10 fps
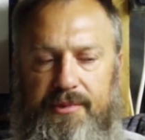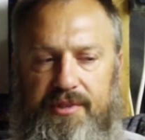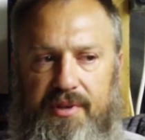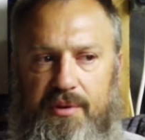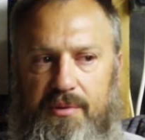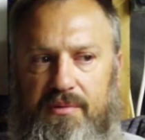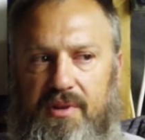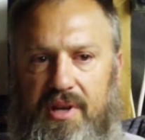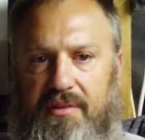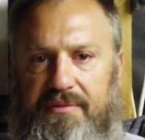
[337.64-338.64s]
So
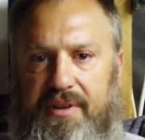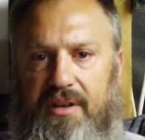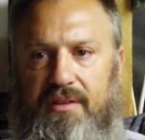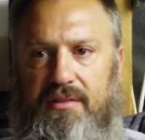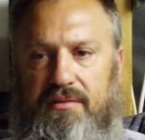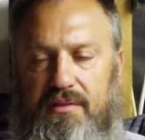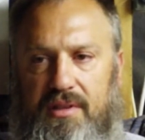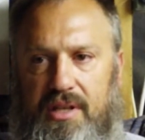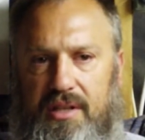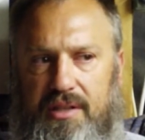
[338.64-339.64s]
I felt
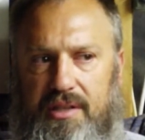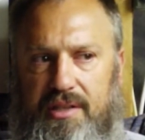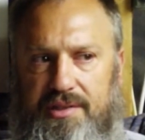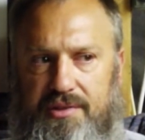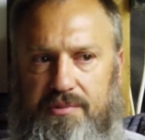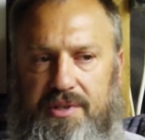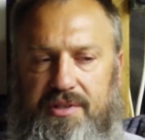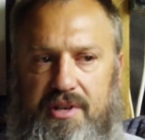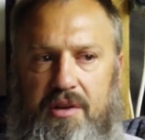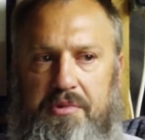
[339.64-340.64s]
that this
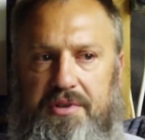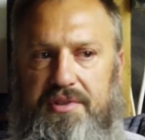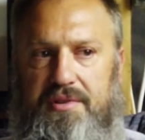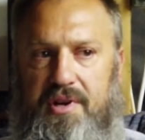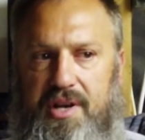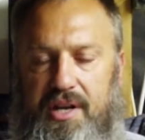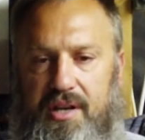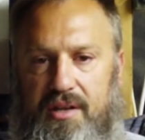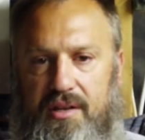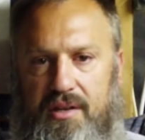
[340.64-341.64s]
was an opportunity
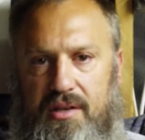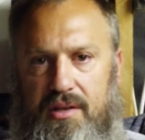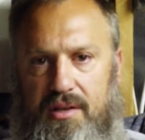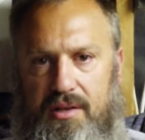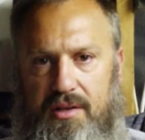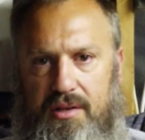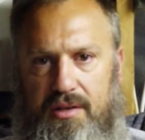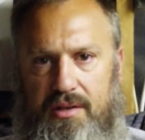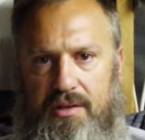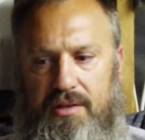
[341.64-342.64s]
to
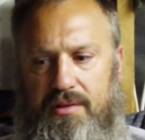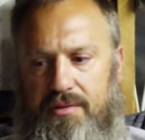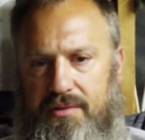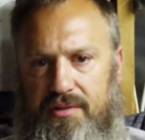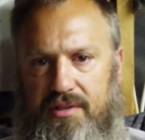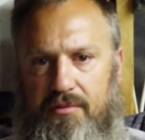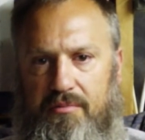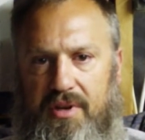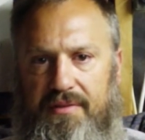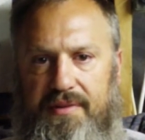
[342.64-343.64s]
use some
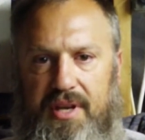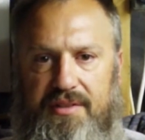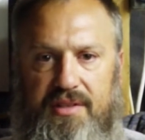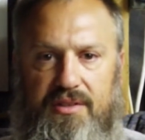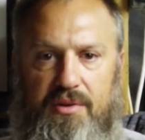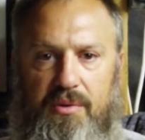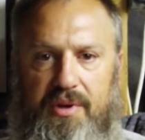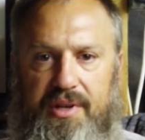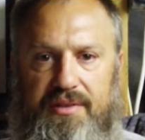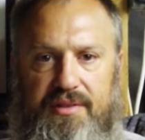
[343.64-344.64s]
of my fancy
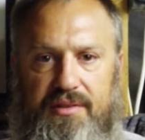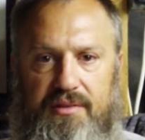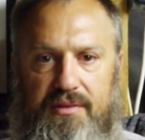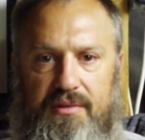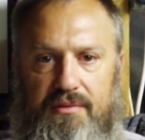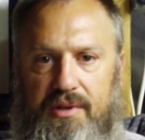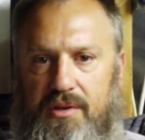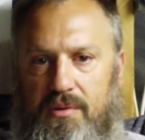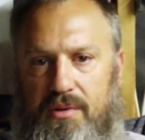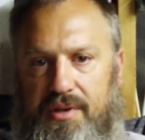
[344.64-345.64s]
toys and
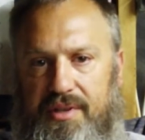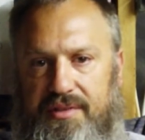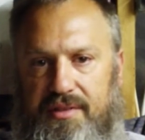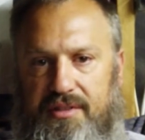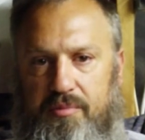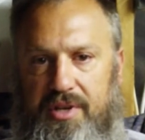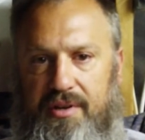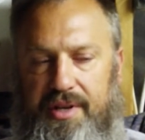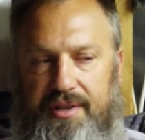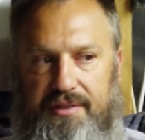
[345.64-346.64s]
record this
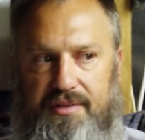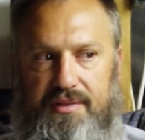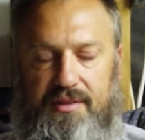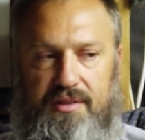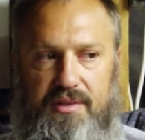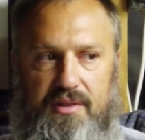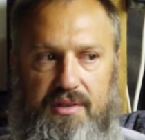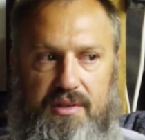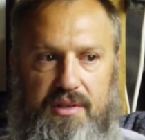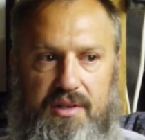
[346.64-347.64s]
experience
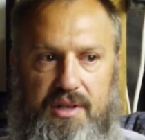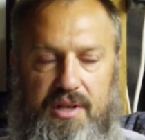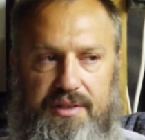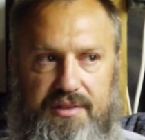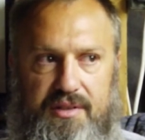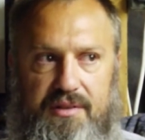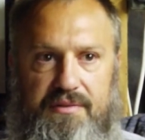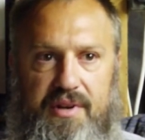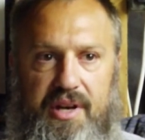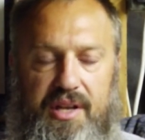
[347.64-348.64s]
instead
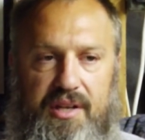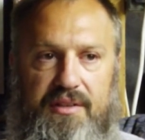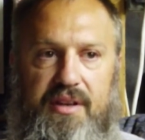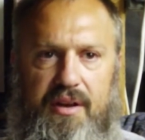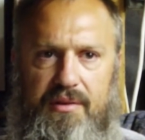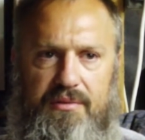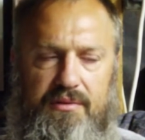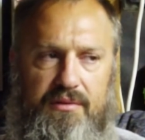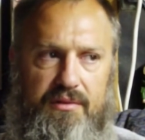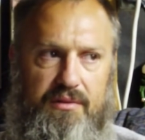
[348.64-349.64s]
of writing it down.